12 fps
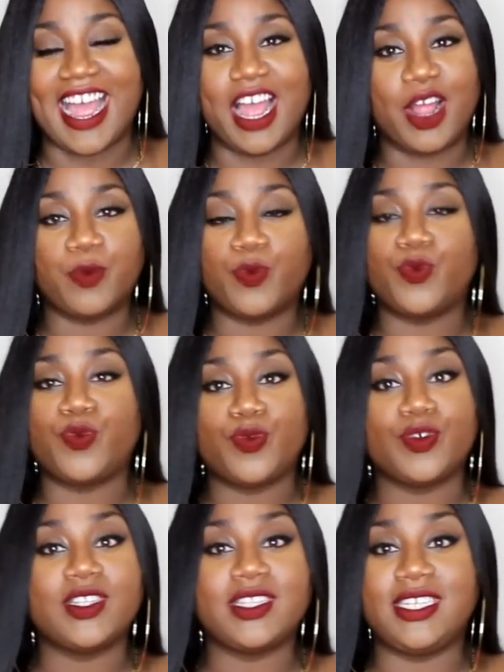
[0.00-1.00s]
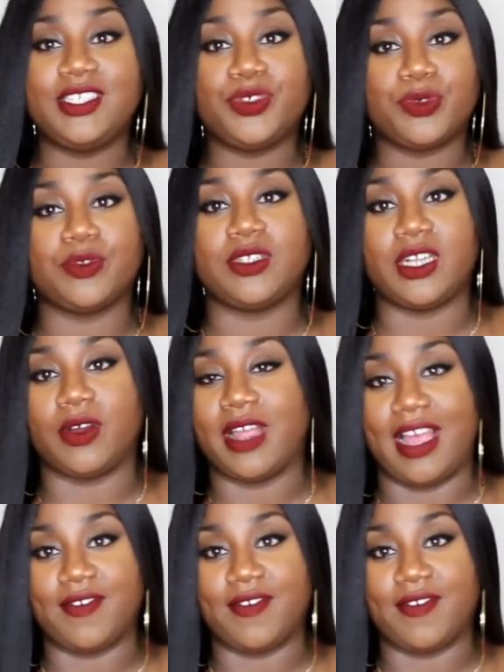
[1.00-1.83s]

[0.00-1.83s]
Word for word: I really, truly don't